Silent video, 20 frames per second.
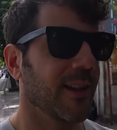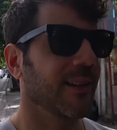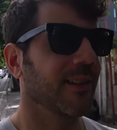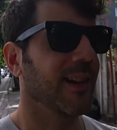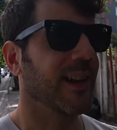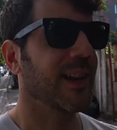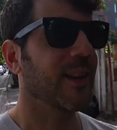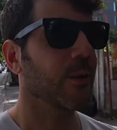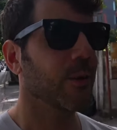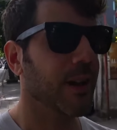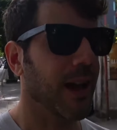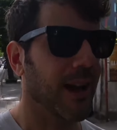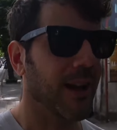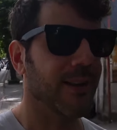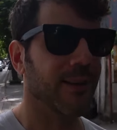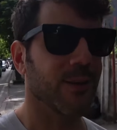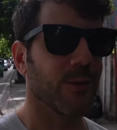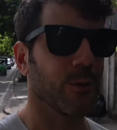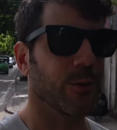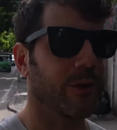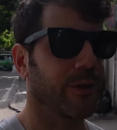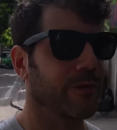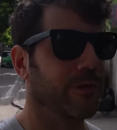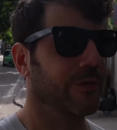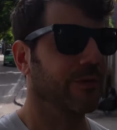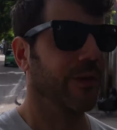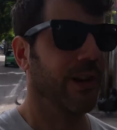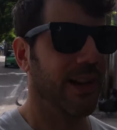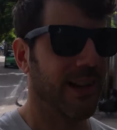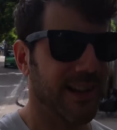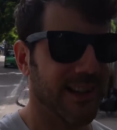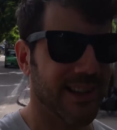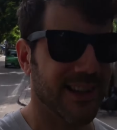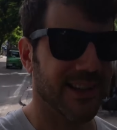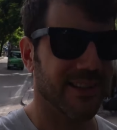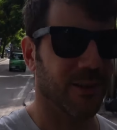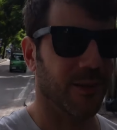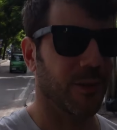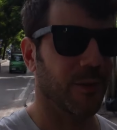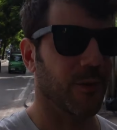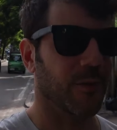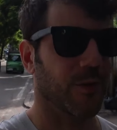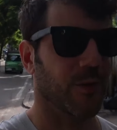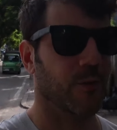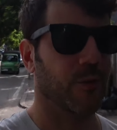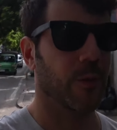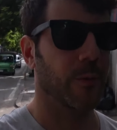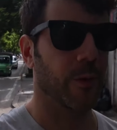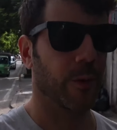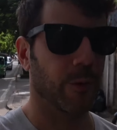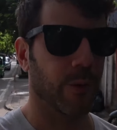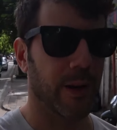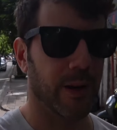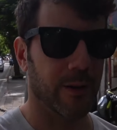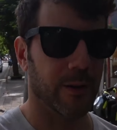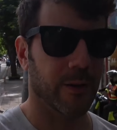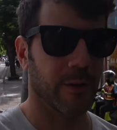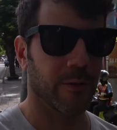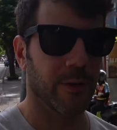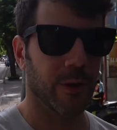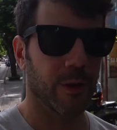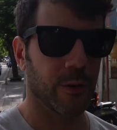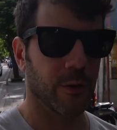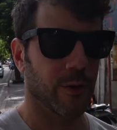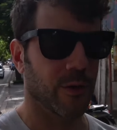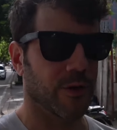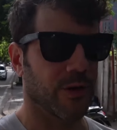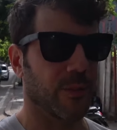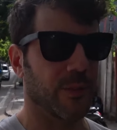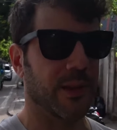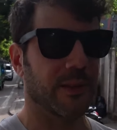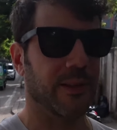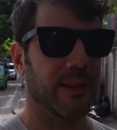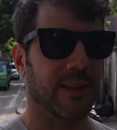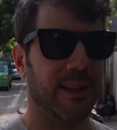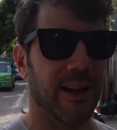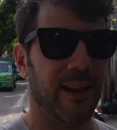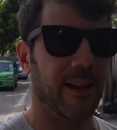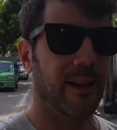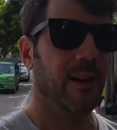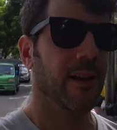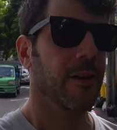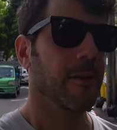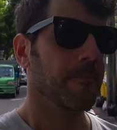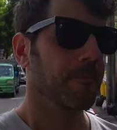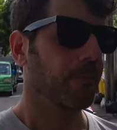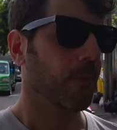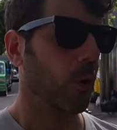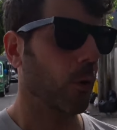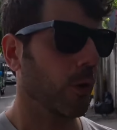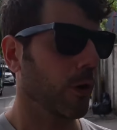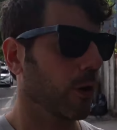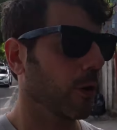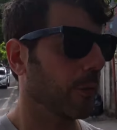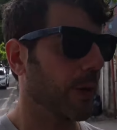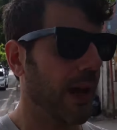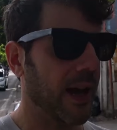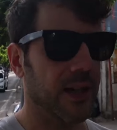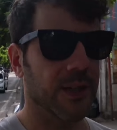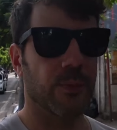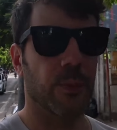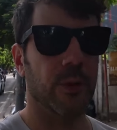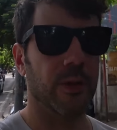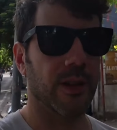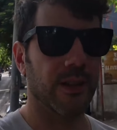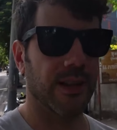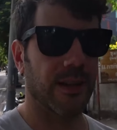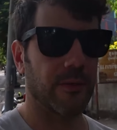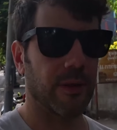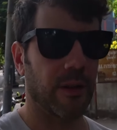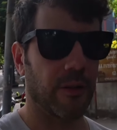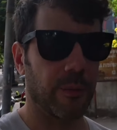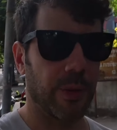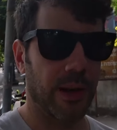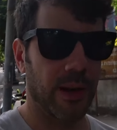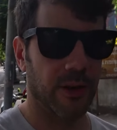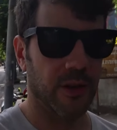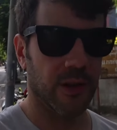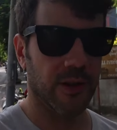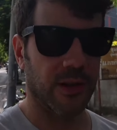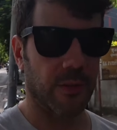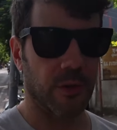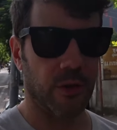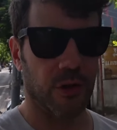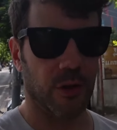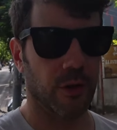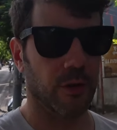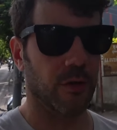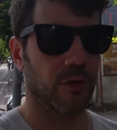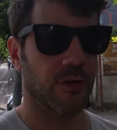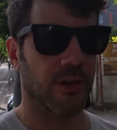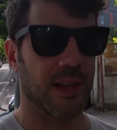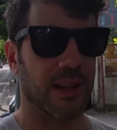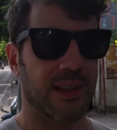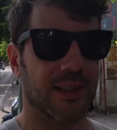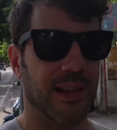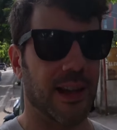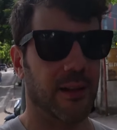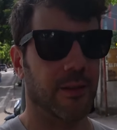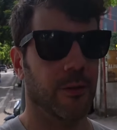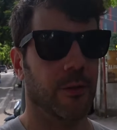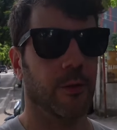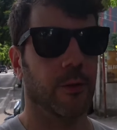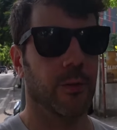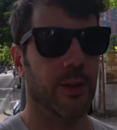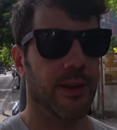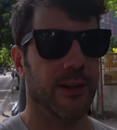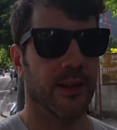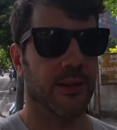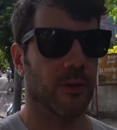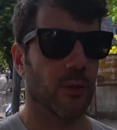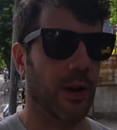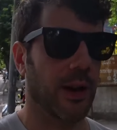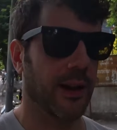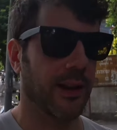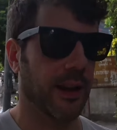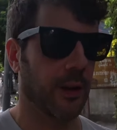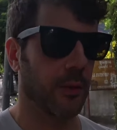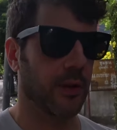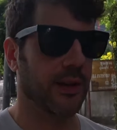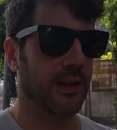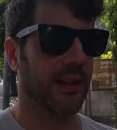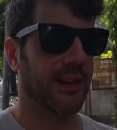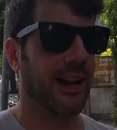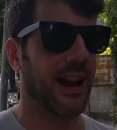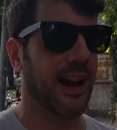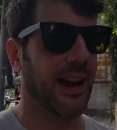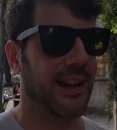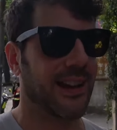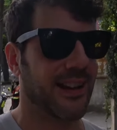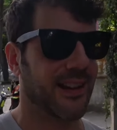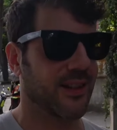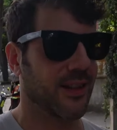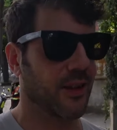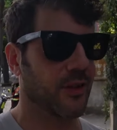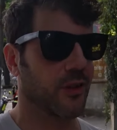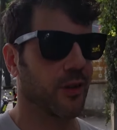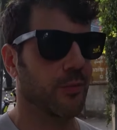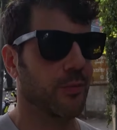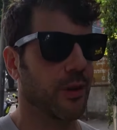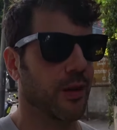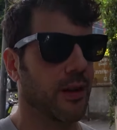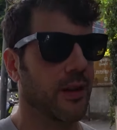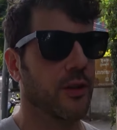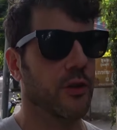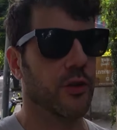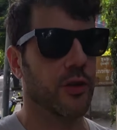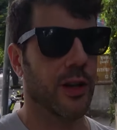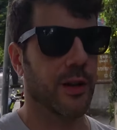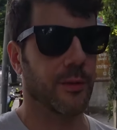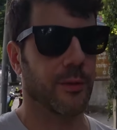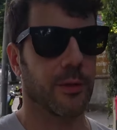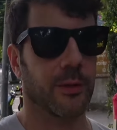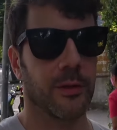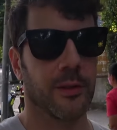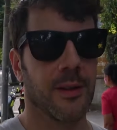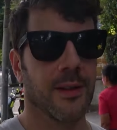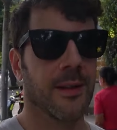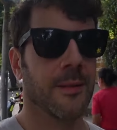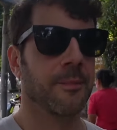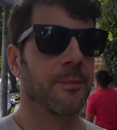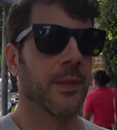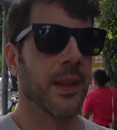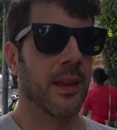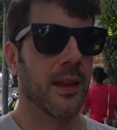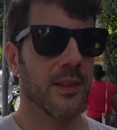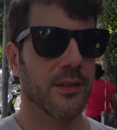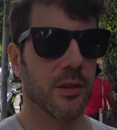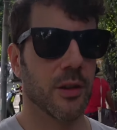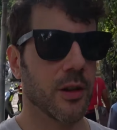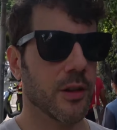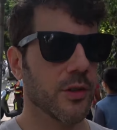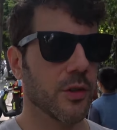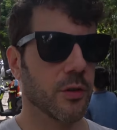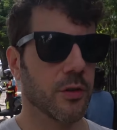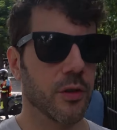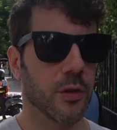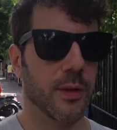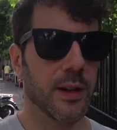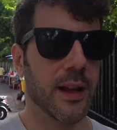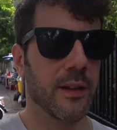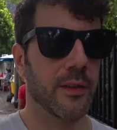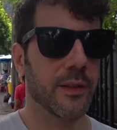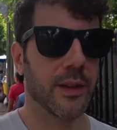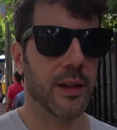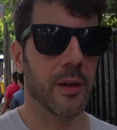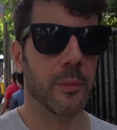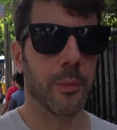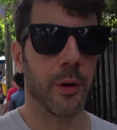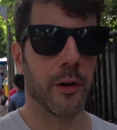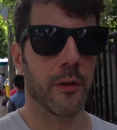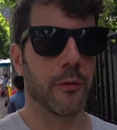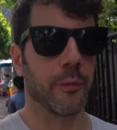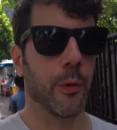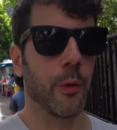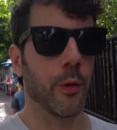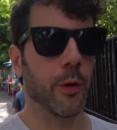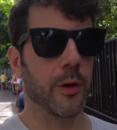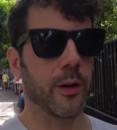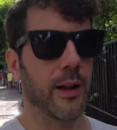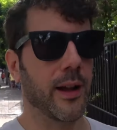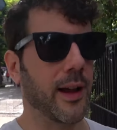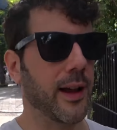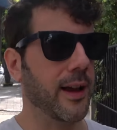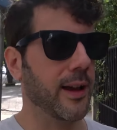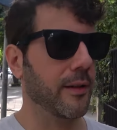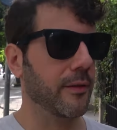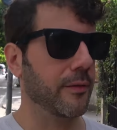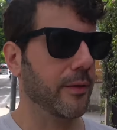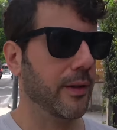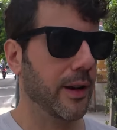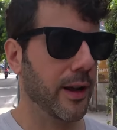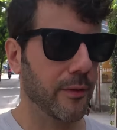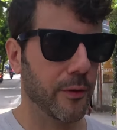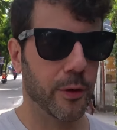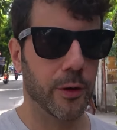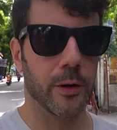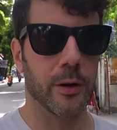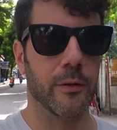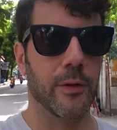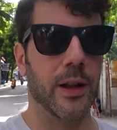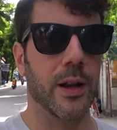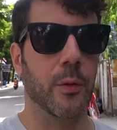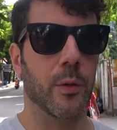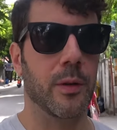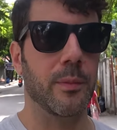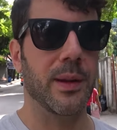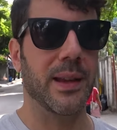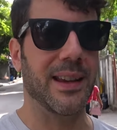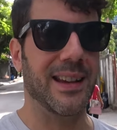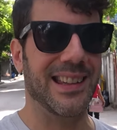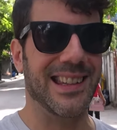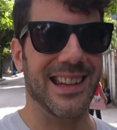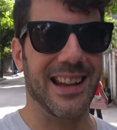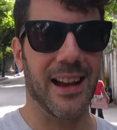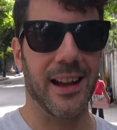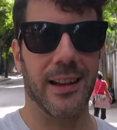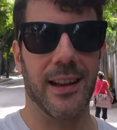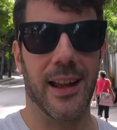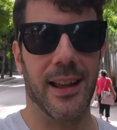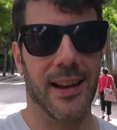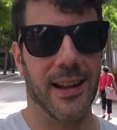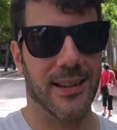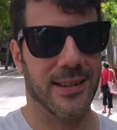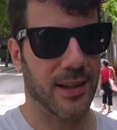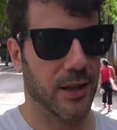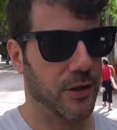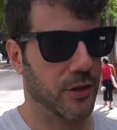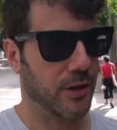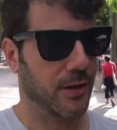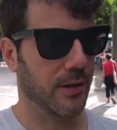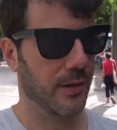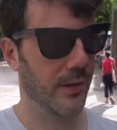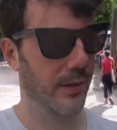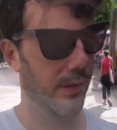like you got into a fight, or there's a criminal record of you, or something like that, or your passport doesn't have enough pages. I'm sure there's like technical reasons why they would deny an extension, but in general, as long as you're doing everything above board, I have never heard of anyone being denied an extension.